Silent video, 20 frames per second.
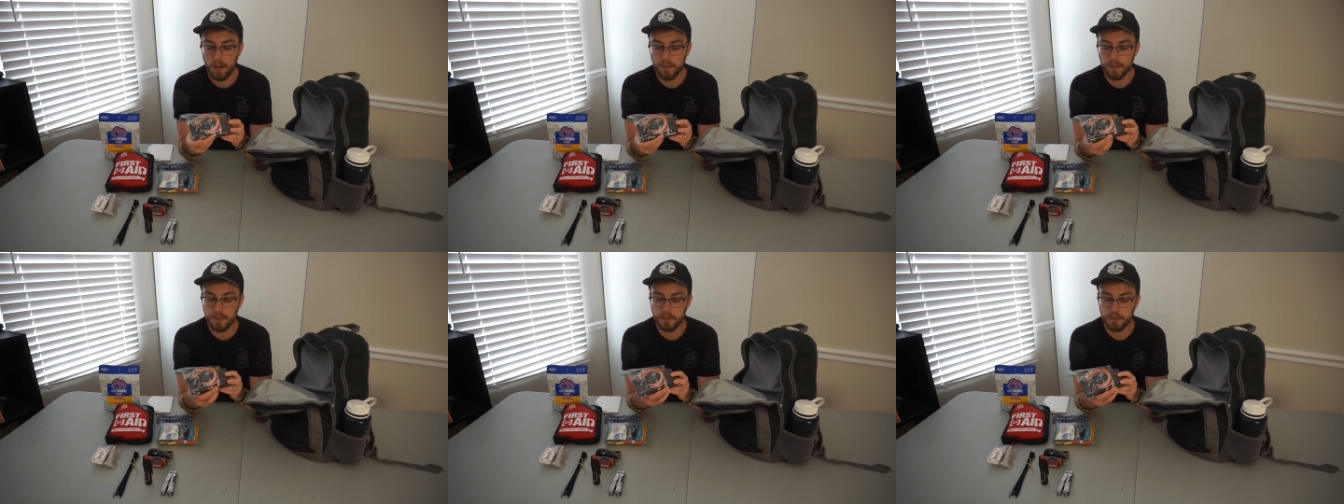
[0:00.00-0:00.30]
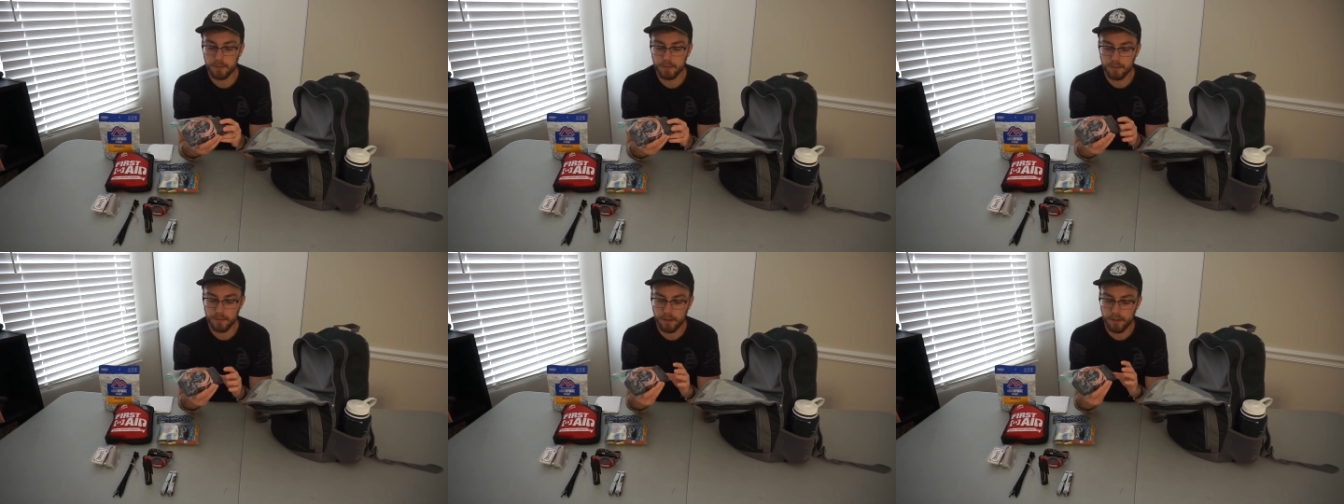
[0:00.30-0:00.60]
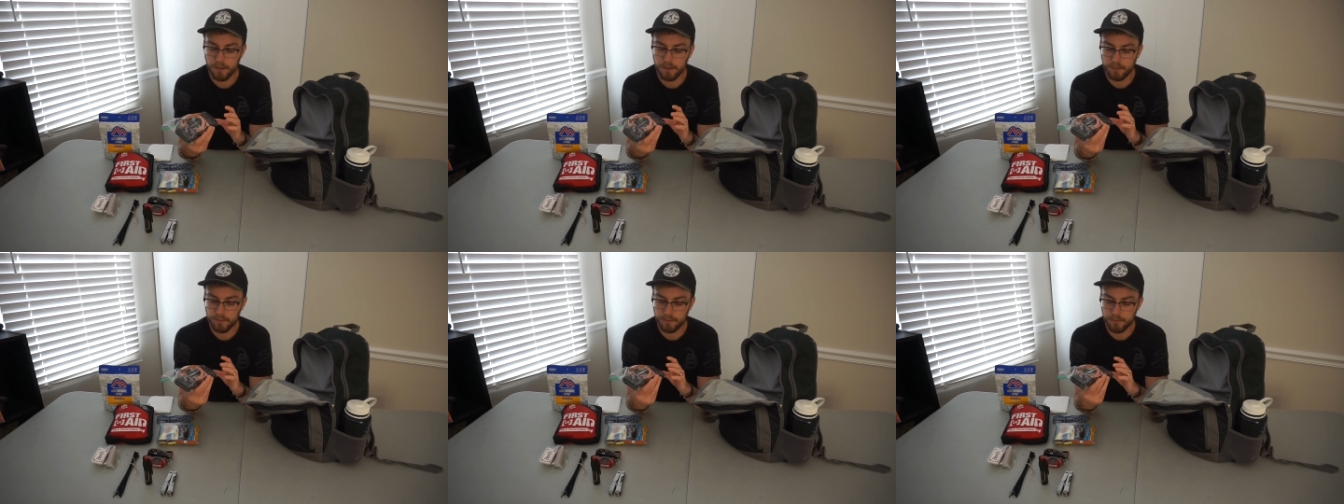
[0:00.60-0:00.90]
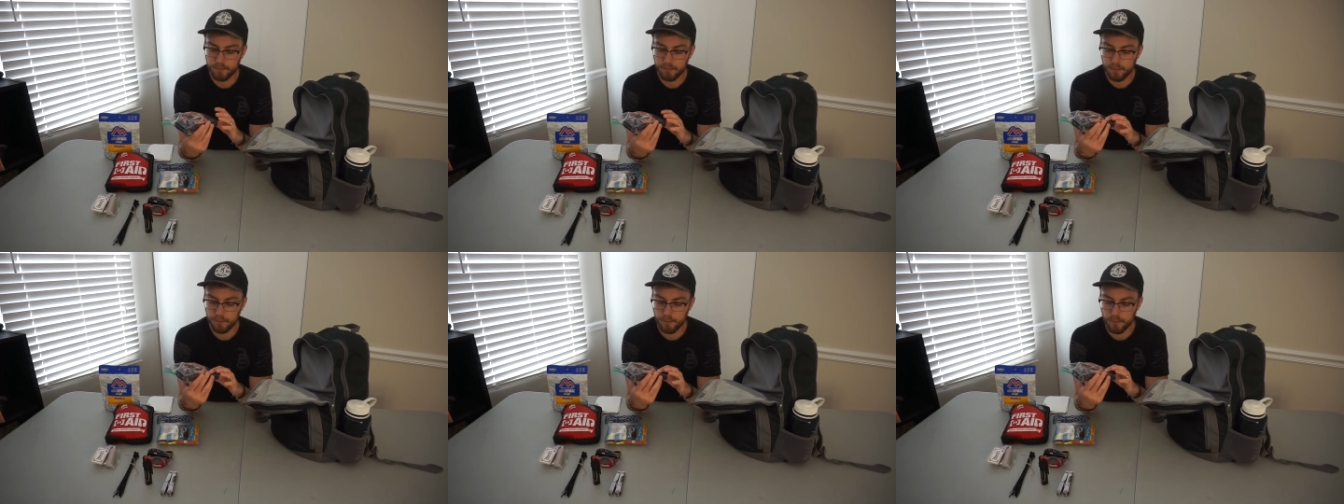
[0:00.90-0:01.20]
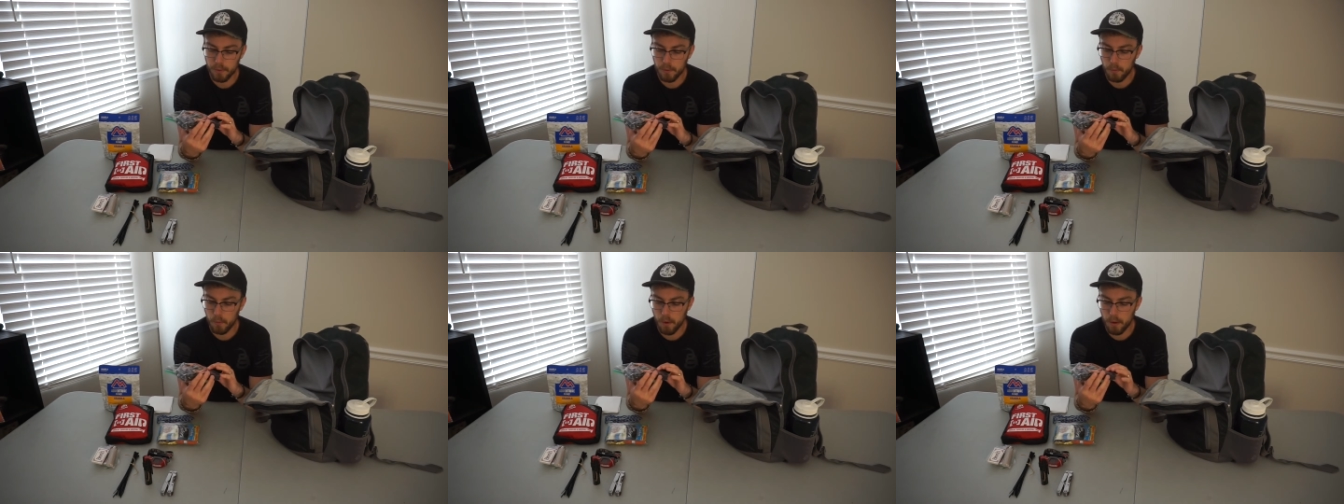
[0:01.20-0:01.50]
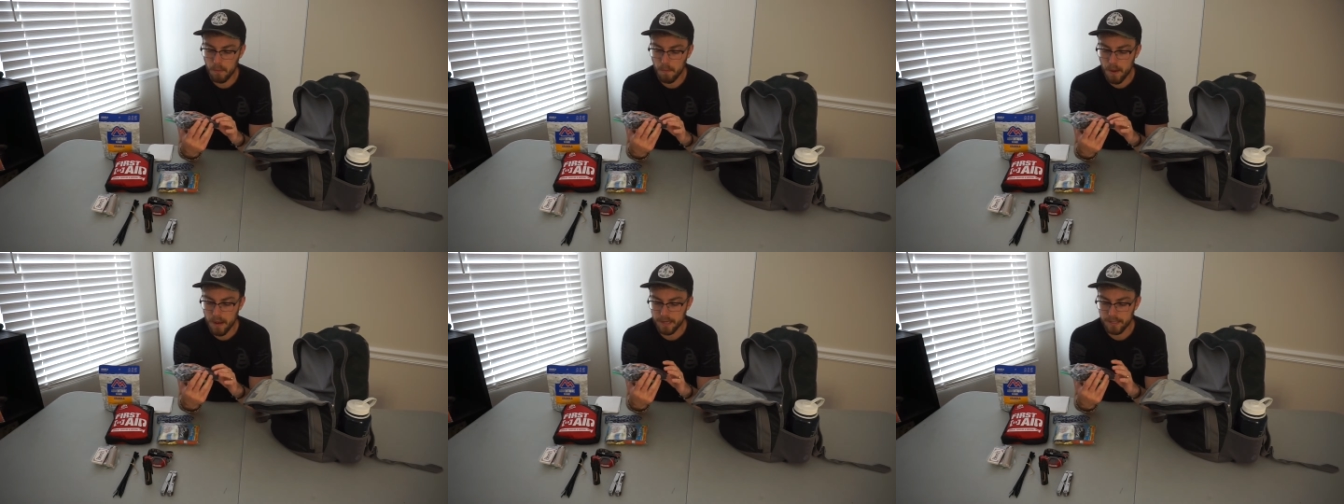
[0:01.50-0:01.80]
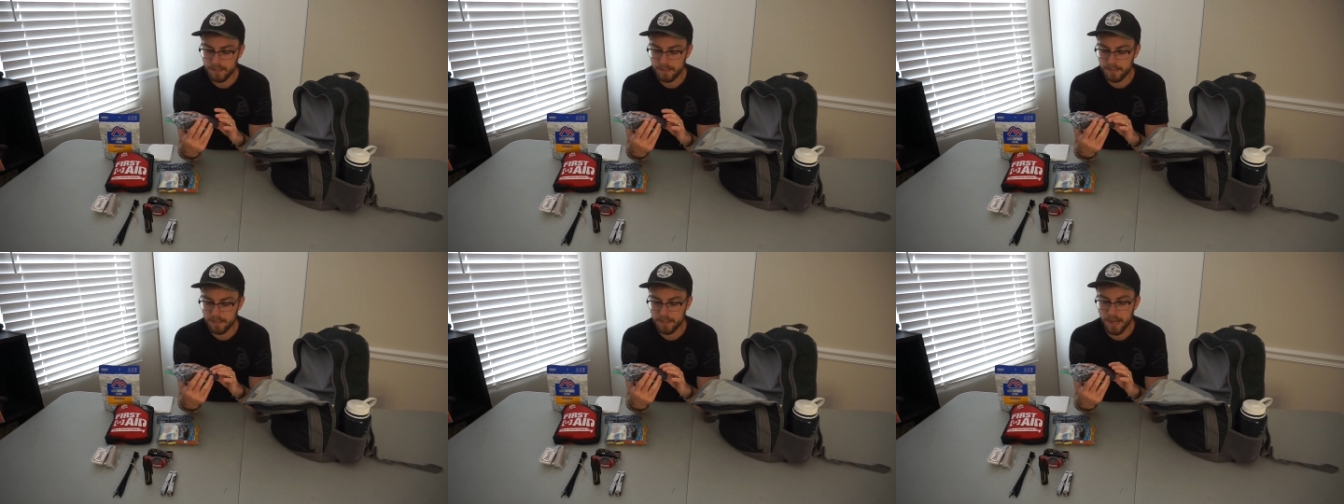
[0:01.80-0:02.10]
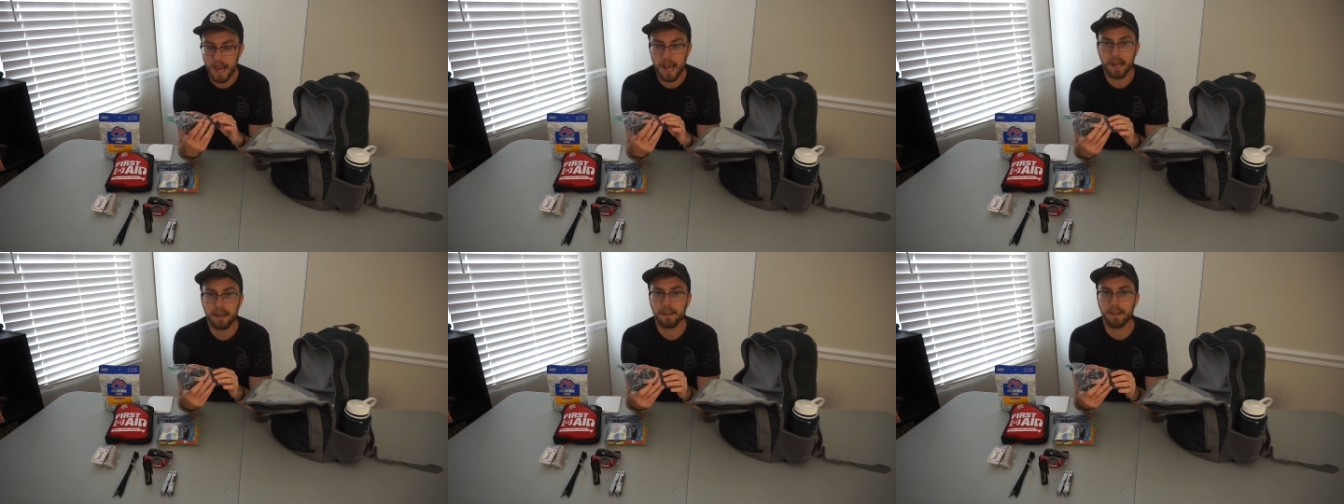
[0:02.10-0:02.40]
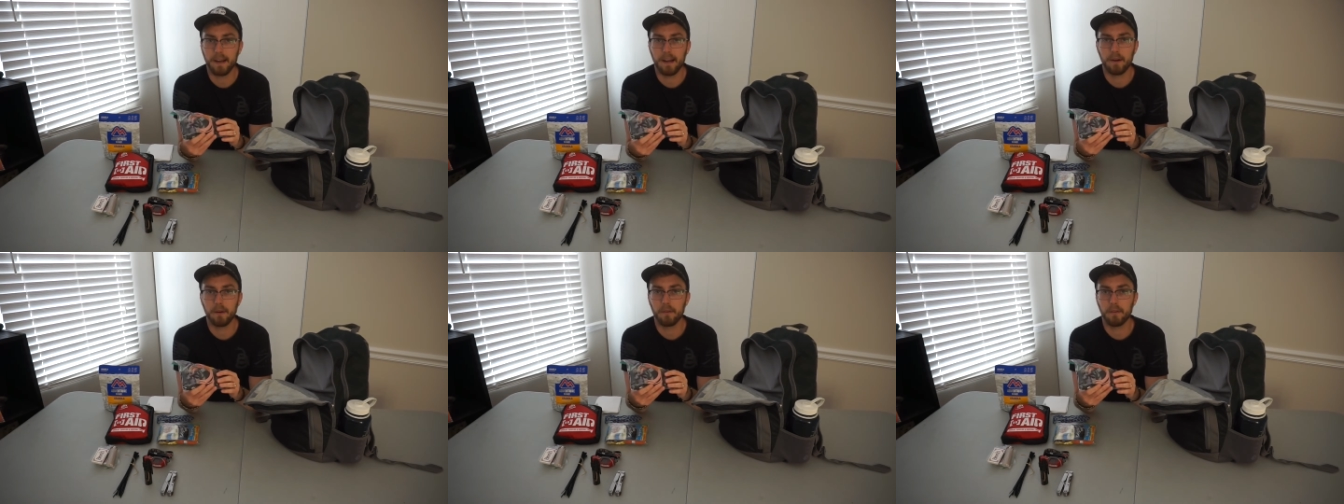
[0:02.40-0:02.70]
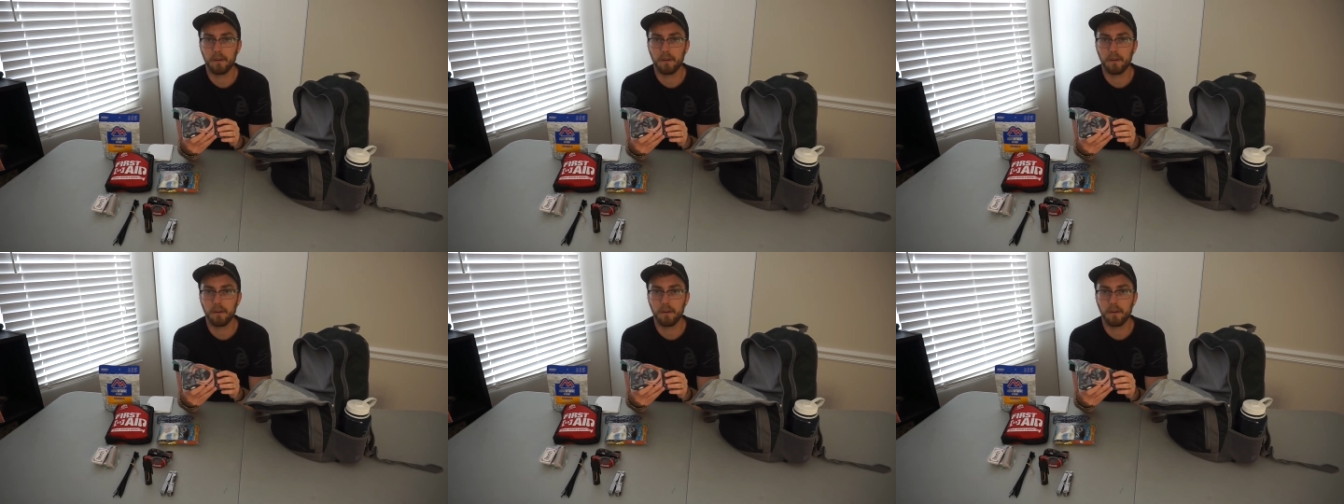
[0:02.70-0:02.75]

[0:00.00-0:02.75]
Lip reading: This was a free one my dad got a